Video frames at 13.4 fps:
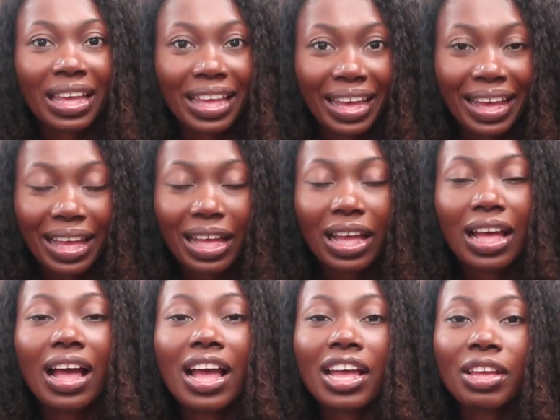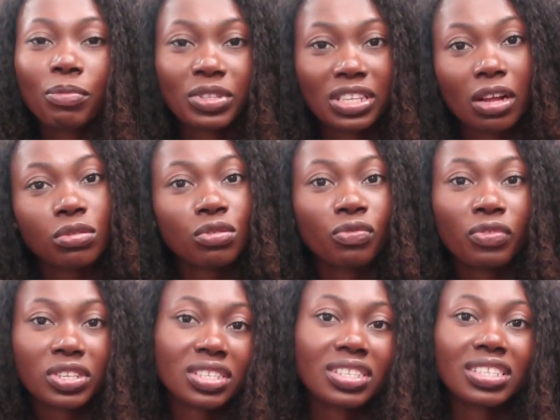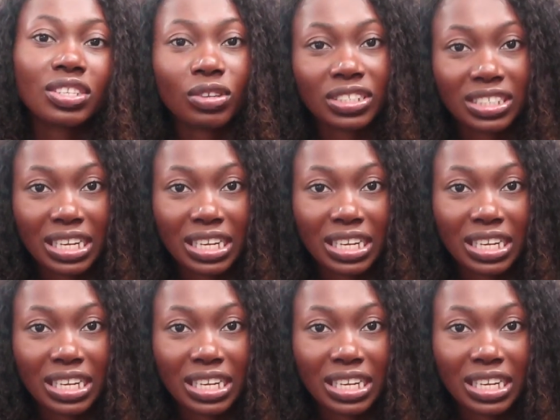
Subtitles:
care without you visiting your